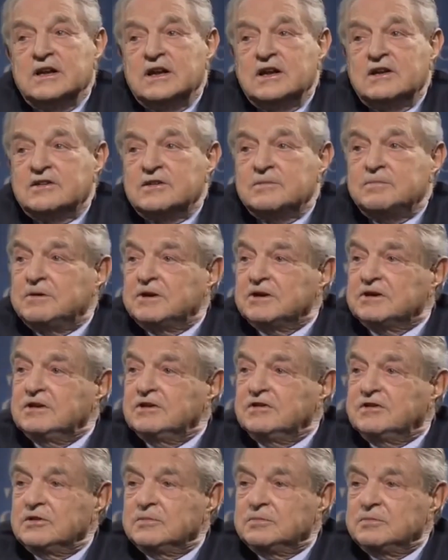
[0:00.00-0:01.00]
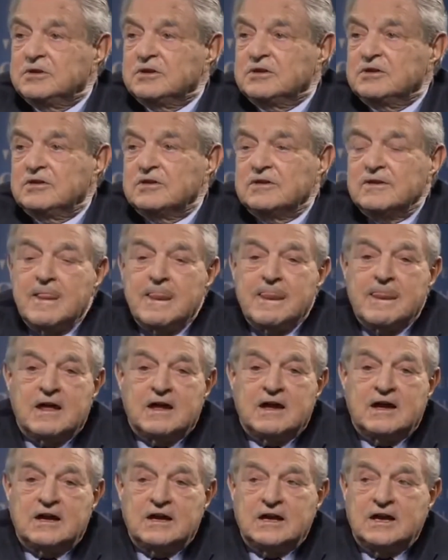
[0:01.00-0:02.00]
As a participant,
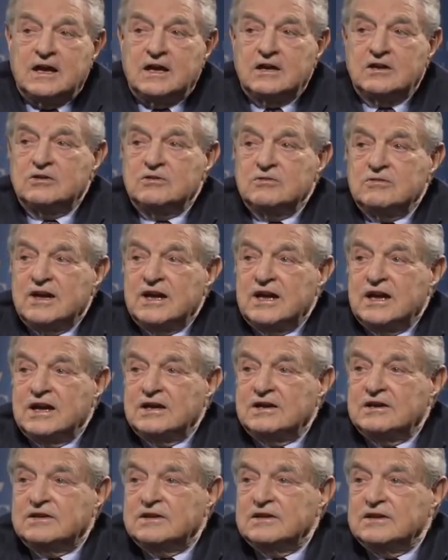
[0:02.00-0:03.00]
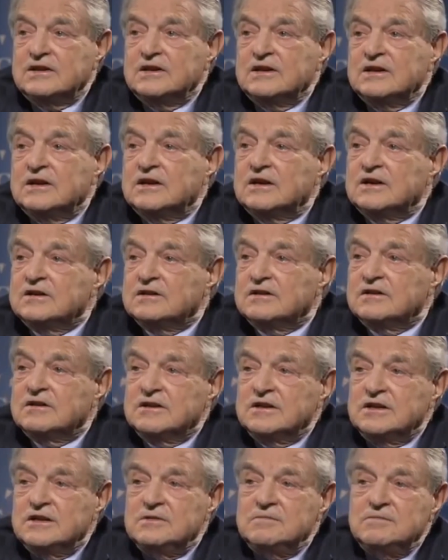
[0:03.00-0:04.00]
I had to act
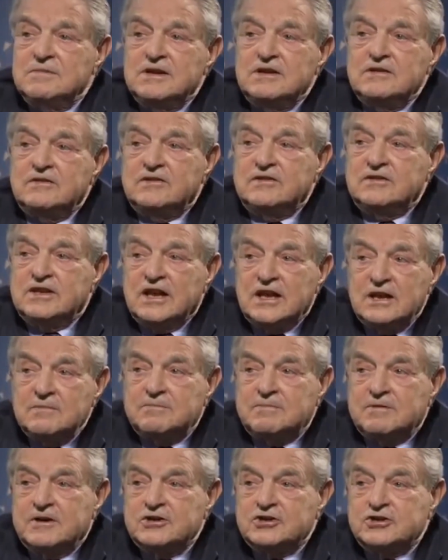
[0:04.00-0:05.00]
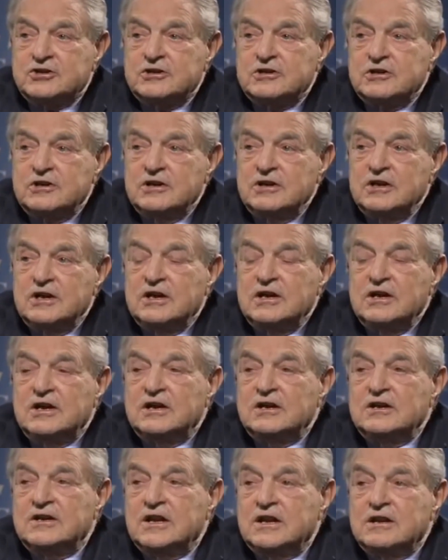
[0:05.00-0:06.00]
under immense time pressure,
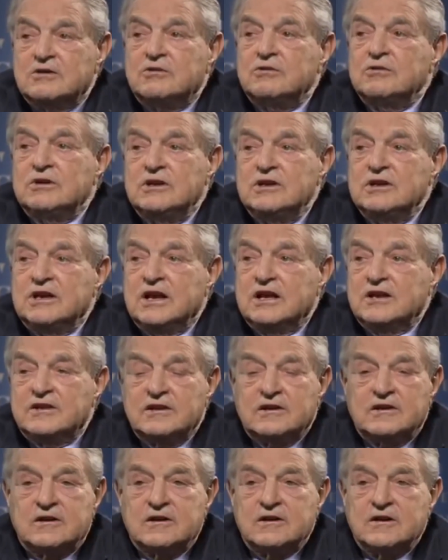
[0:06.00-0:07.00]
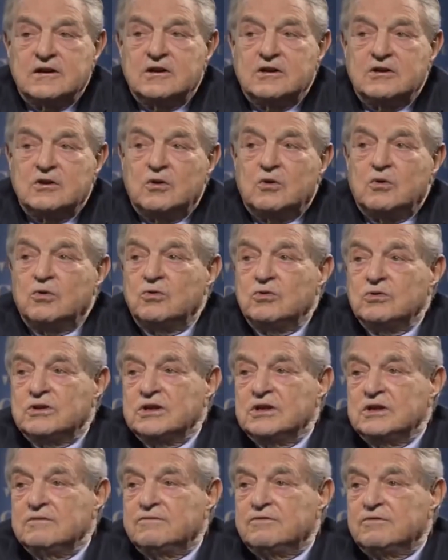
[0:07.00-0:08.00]
and I couldn't gather all
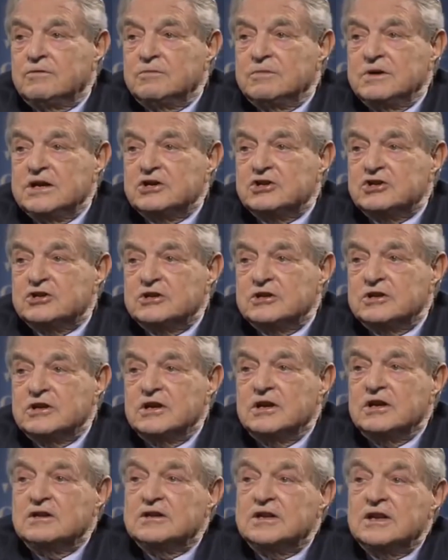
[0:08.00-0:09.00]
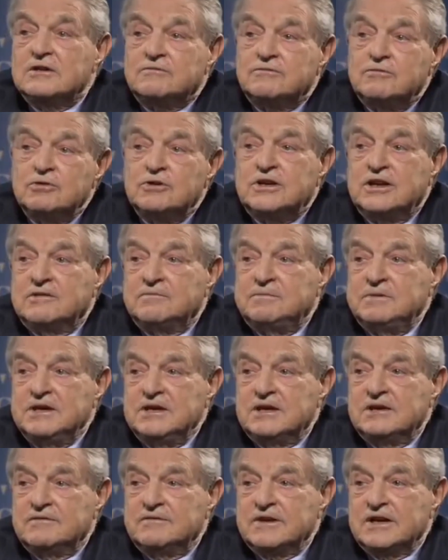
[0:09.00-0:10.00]
the information that would have
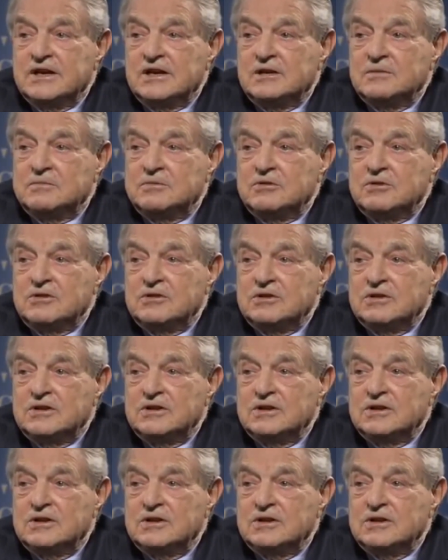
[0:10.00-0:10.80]
been available.